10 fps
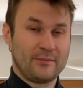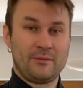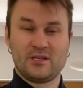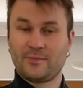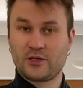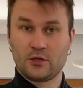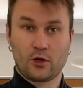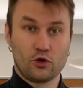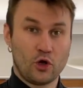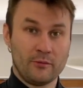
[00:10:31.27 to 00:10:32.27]
Maybe special
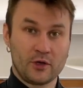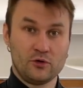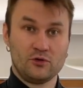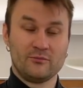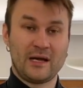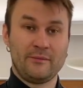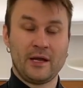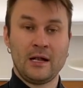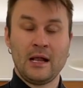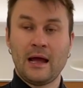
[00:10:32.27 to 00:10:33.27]
economic union,
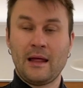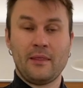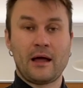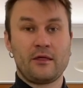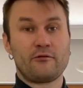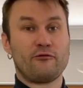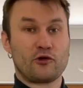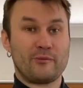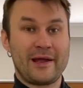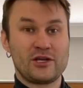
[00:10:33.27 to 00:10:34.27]
maybe another
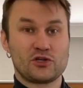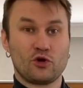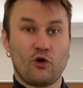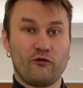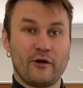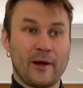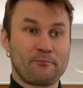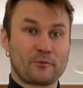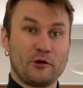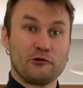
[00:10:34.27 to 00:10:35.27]
formation of a
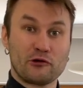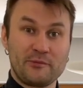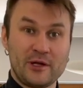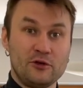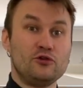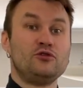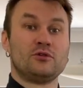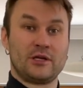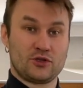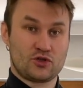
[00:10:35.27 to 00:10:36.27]
European
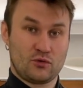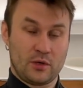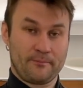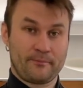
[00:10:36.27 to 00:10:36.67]
Union and so on.